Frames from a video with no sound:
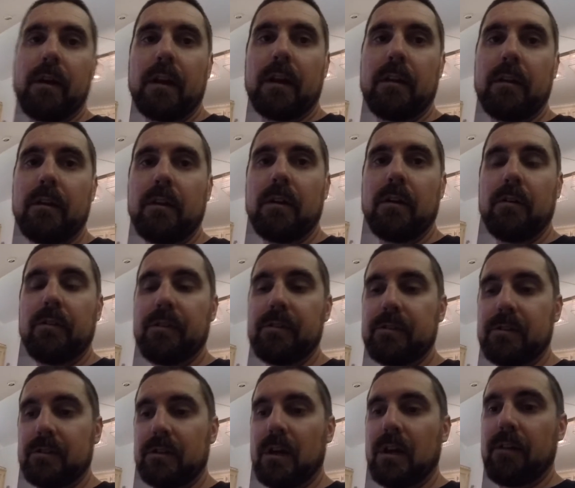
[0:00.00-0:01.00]
to go.
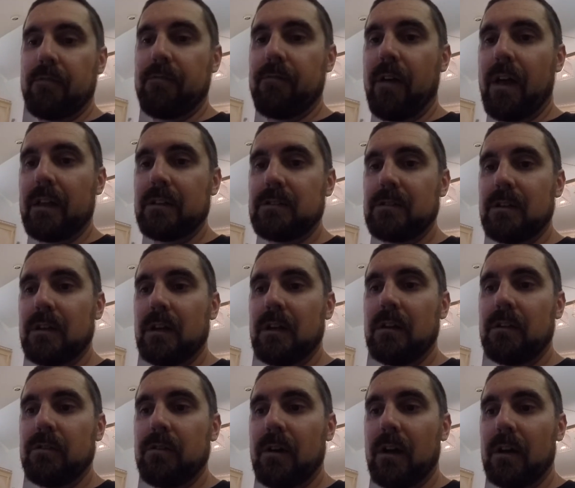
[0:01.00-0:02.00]
This is kind of
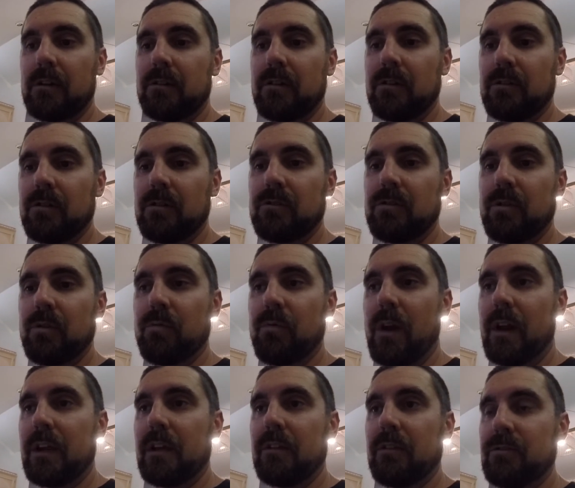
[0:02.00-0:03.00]
fancy. You guys could just do
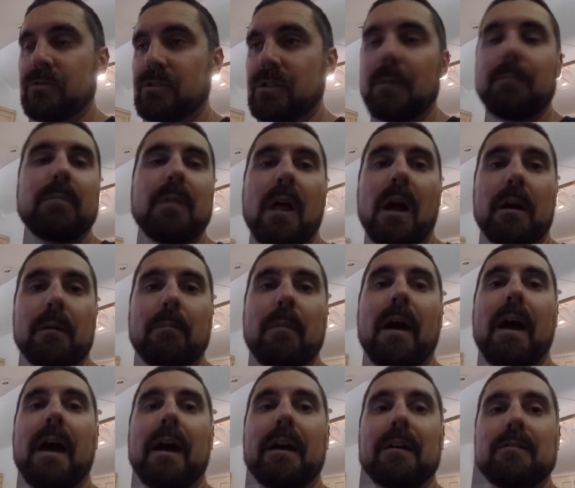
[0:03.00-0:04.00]
regular Ziploc
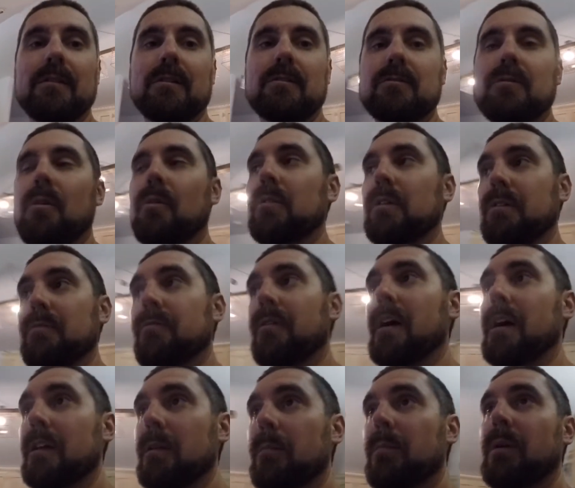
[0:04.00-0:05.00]
bags. That's totally
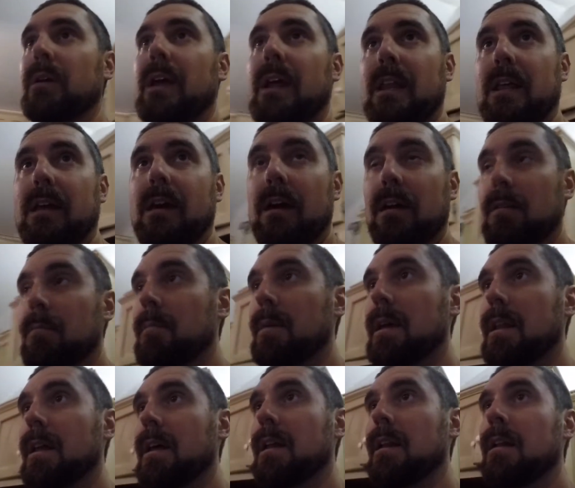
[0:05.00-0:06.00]
fine to put any kind of
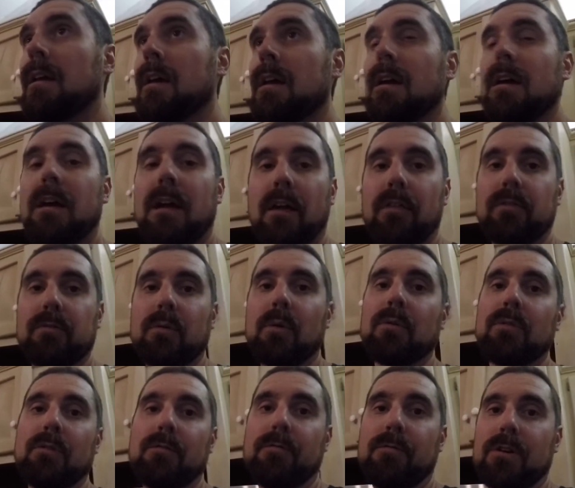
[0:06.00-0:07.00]
meat in and throw it
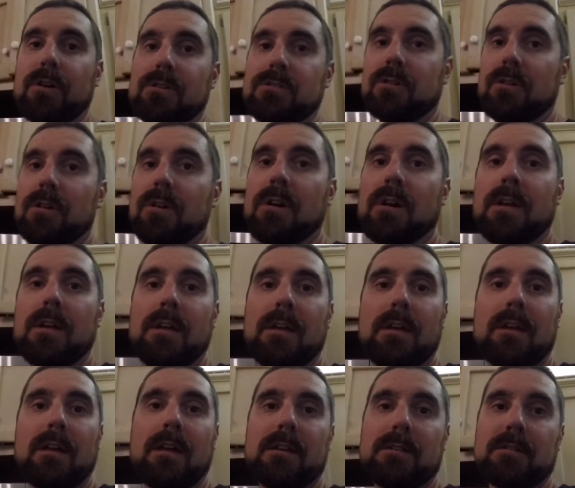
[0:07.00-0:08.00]
in the freezer
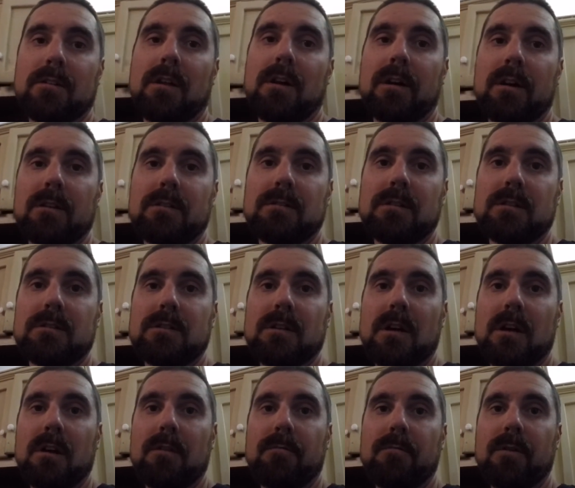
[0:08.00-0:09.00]
as long as it's
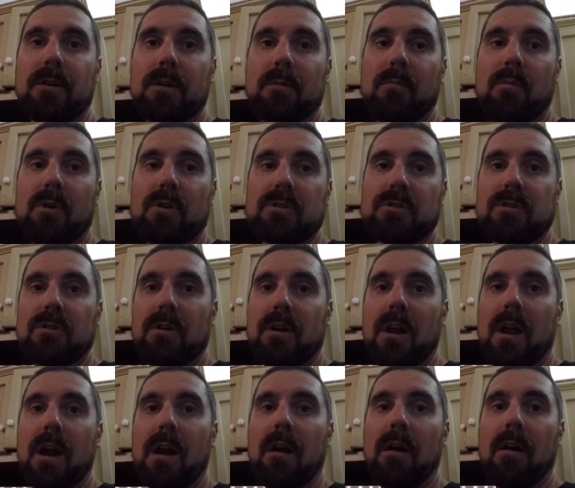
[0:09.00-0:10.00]
uh, free of moisture and
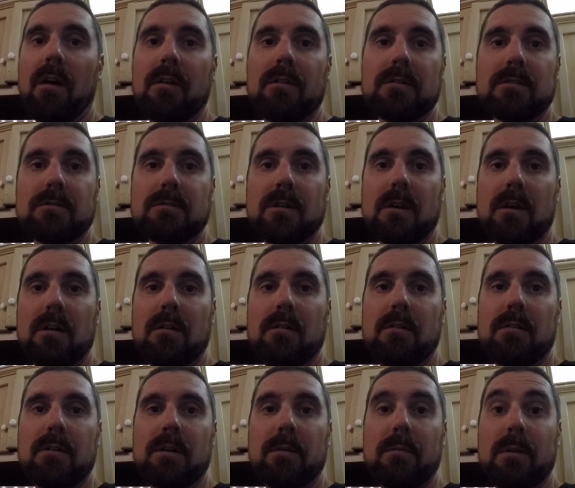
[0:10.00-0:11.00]
air. So
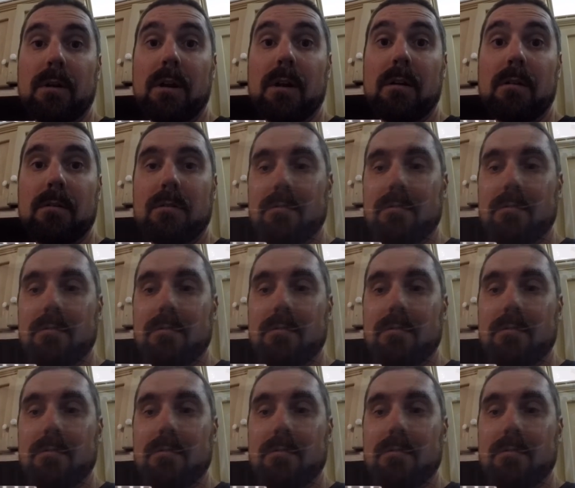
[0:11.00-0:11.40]
here we go.